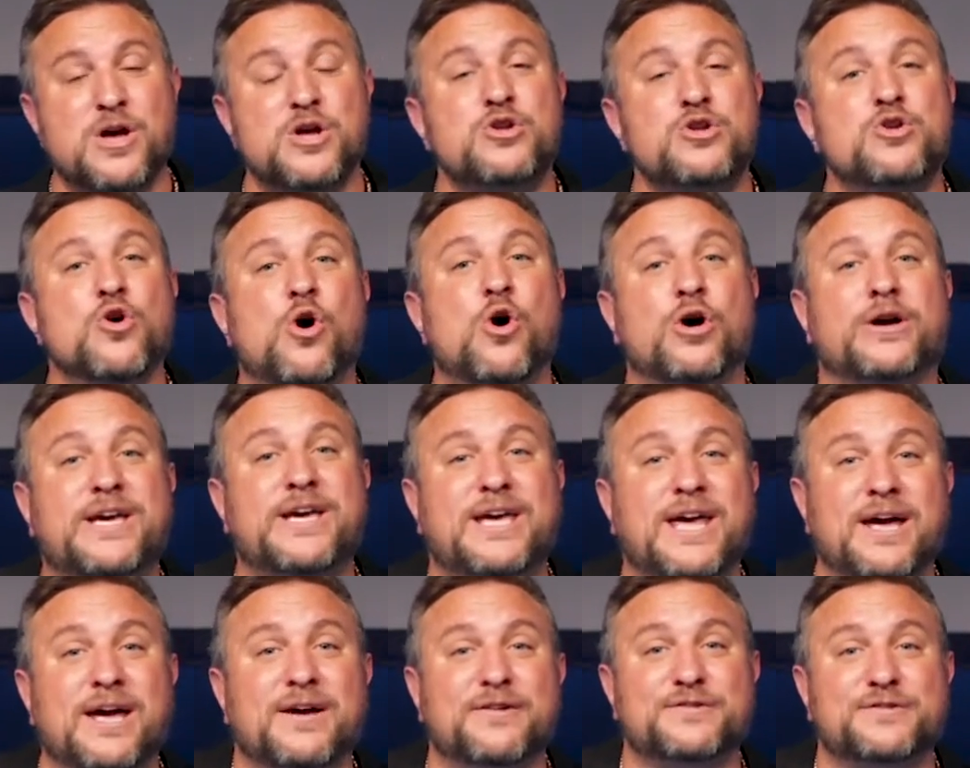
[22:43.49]
Your
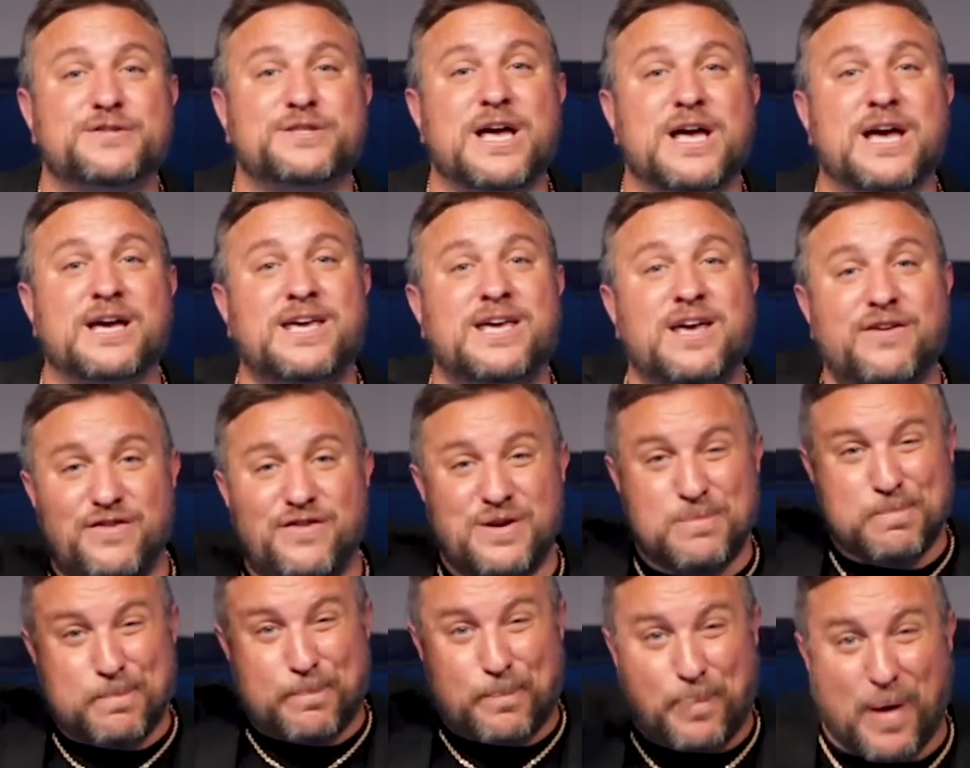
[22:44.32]
gifts are
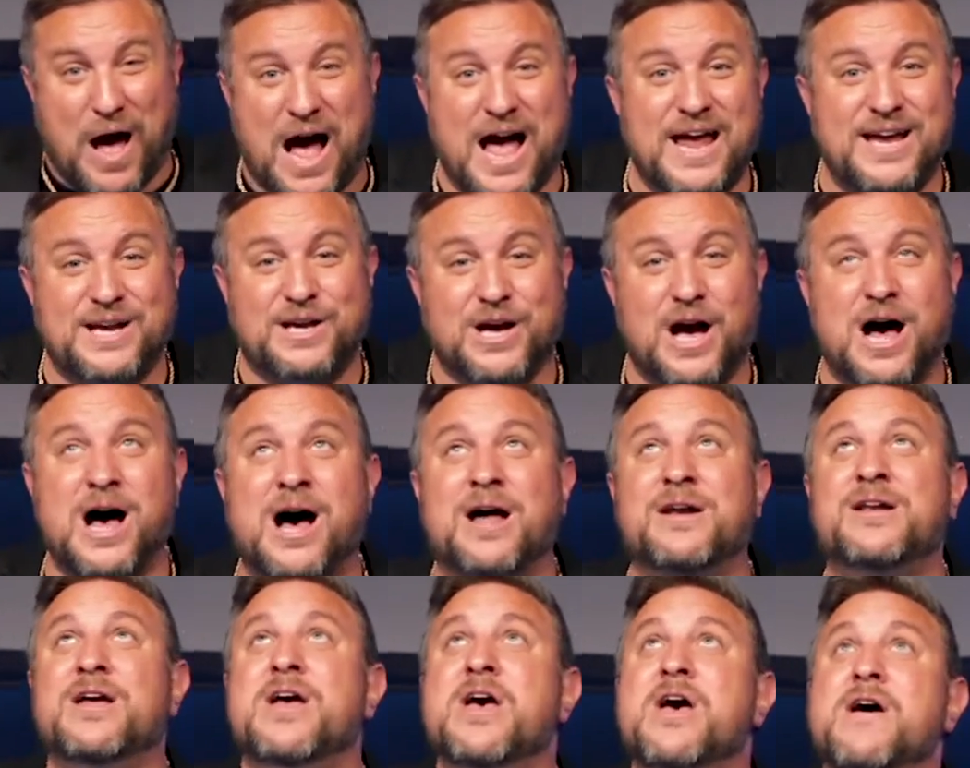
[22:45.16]
given by
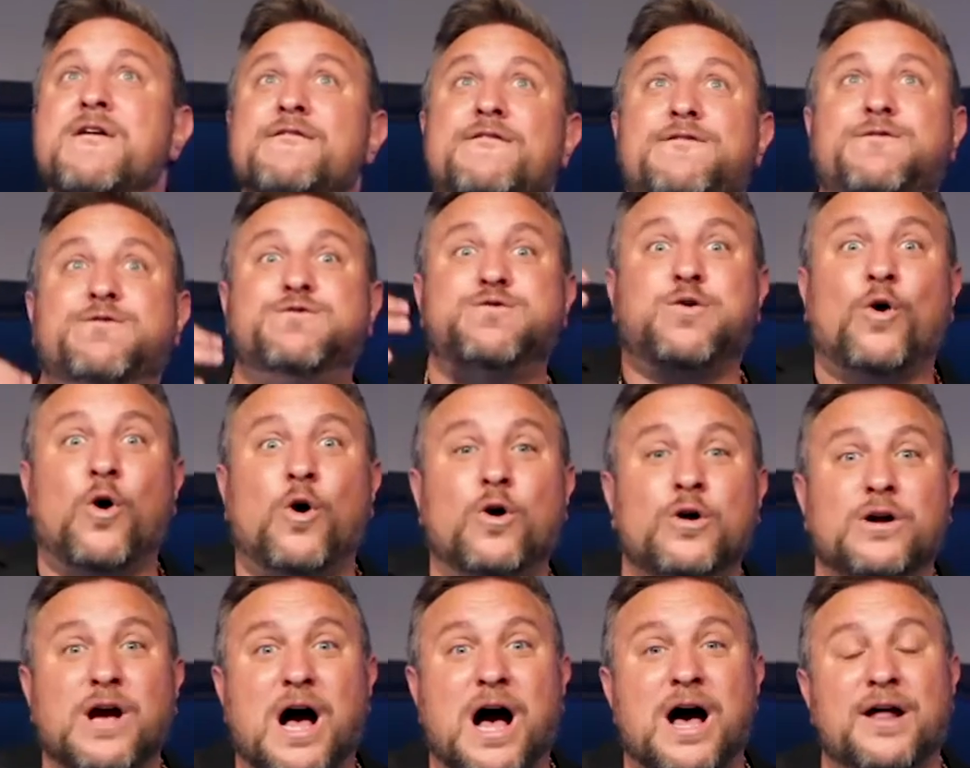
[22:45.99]
God,
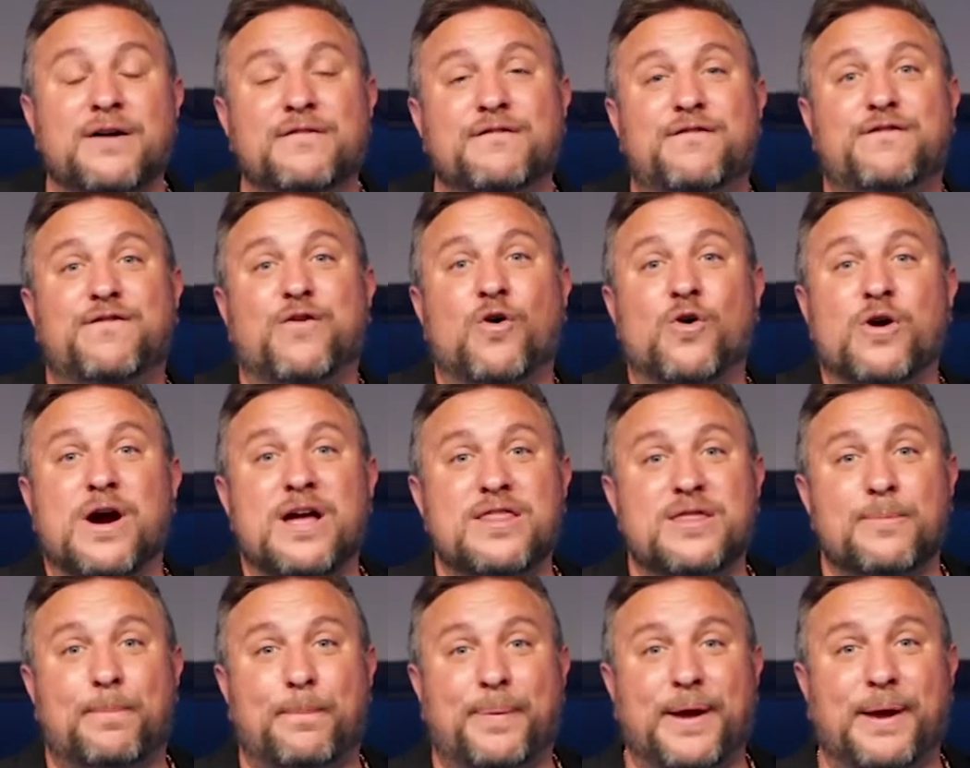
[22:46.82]
for God, and for
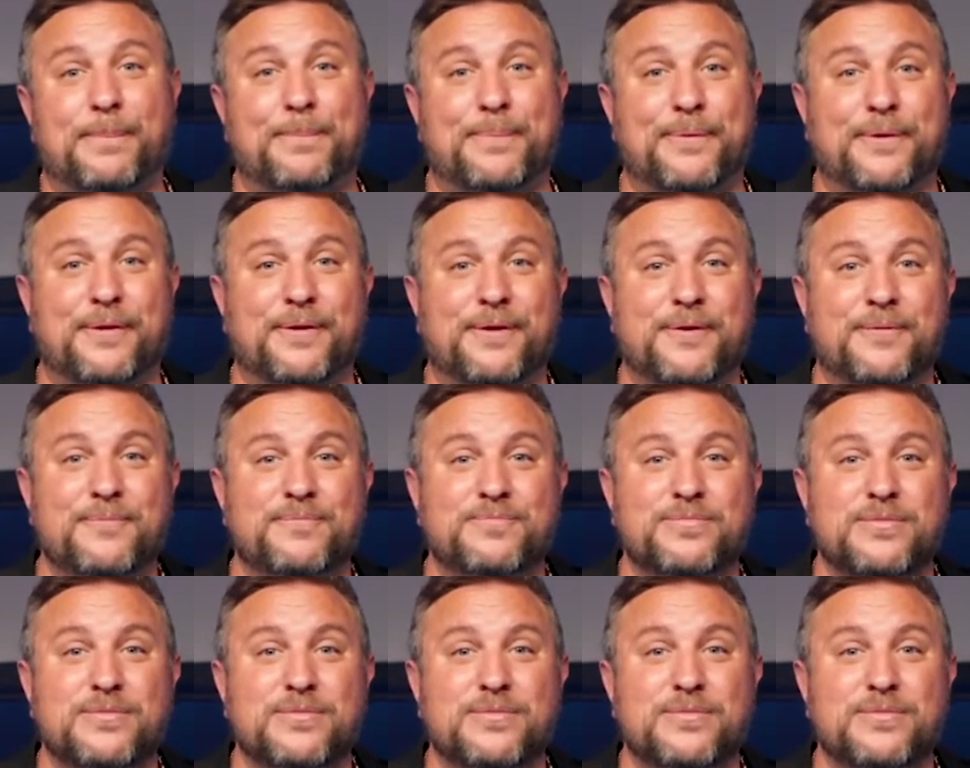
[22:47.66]
other people.